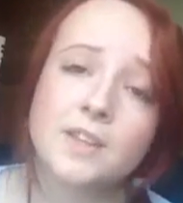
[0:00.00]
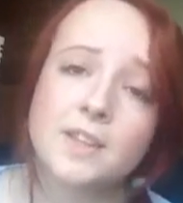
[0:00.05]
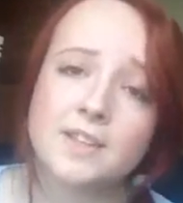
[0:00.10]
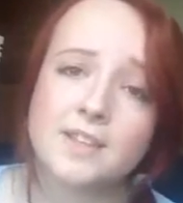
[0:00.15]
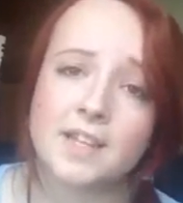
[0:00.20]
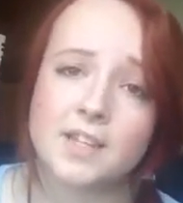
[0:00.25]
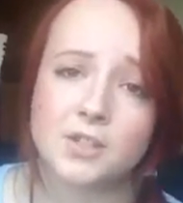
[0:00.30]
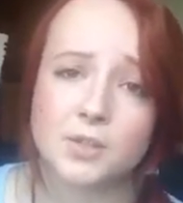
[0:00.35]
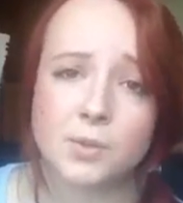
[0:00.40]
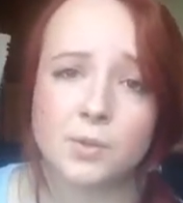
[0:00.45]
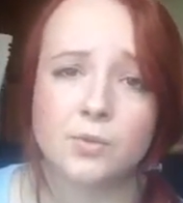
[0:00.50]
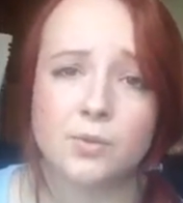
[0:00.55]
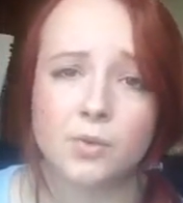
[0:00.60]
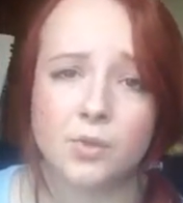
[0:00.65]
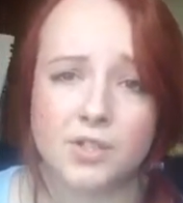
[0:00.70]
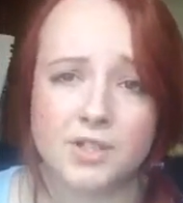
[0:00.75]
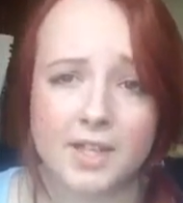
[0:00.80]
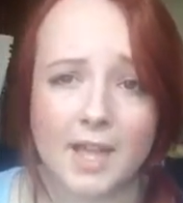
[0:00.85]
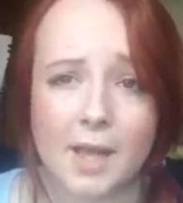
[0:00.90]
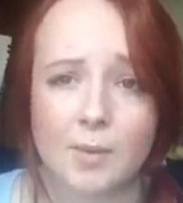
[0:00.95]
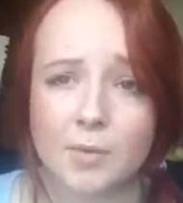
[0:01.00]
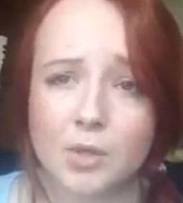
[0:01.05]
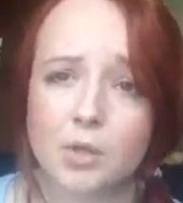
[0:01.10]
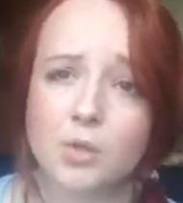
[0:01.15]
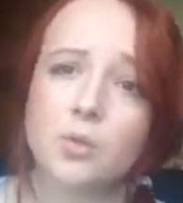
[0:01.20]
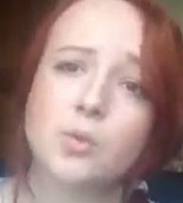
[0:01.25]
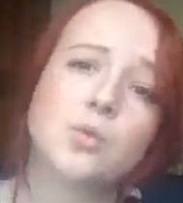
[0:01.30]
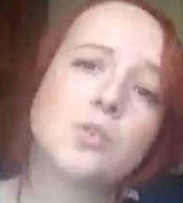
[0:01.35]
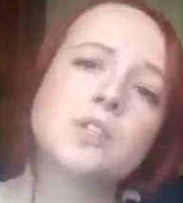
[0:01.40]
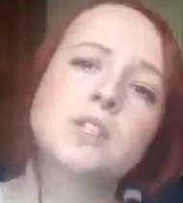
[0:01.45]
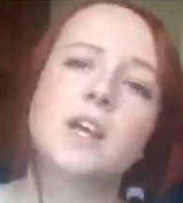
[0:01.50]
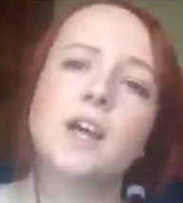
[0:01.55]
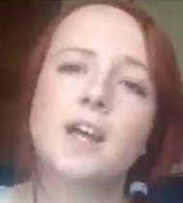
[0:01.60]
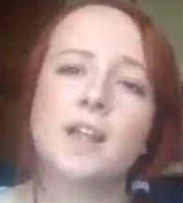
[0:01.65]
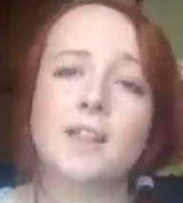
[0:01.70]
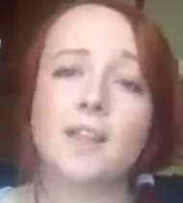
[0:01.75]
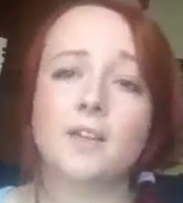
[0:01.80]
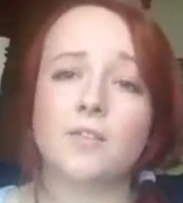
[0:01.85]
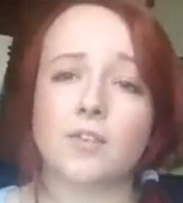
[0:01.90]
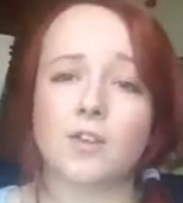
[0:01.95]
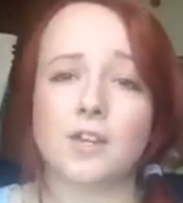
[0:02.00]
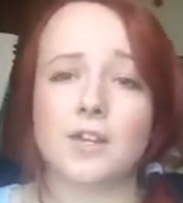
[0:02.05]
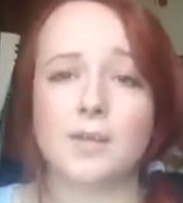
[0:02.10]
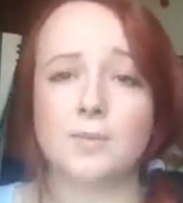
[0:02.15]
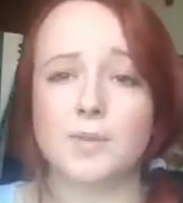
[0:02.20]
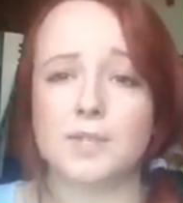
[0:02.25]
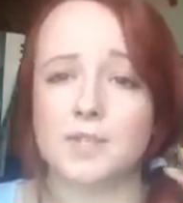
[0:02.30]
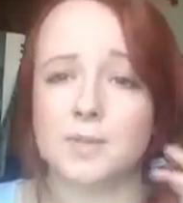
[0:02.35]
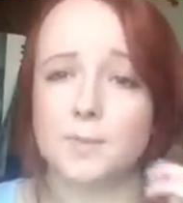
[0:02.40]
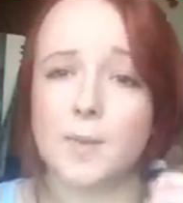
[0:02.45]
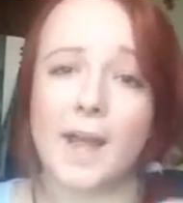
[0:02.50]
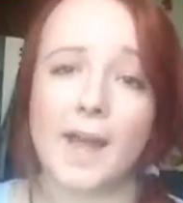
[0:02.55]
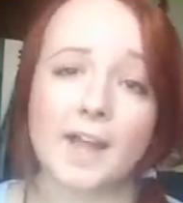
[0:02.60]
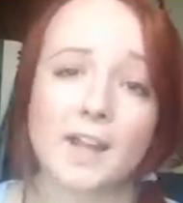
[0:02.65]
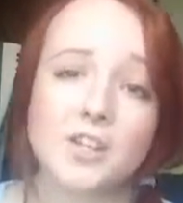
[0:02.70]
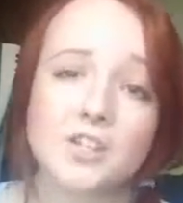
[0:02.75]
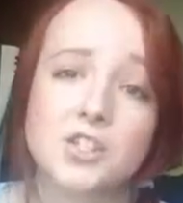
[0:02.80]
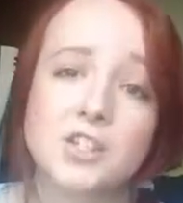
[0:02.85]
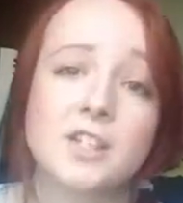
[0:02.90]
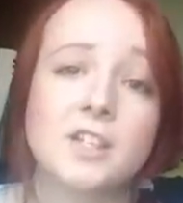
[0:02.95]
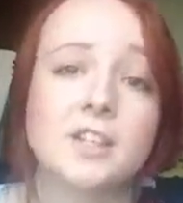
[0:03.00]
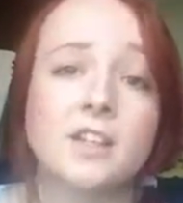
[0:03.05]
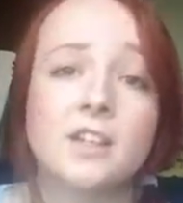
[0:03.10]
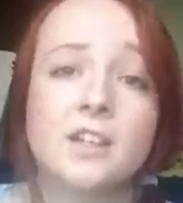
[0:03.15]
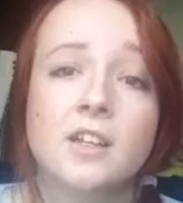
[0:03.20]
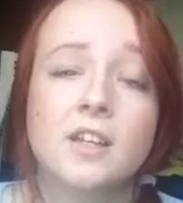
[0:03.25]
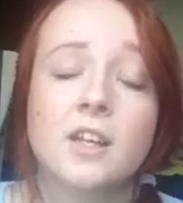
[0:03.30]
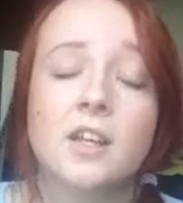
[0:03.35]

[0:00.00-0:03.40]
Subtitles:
They tend to avoid chemicals. They're very limited packaging.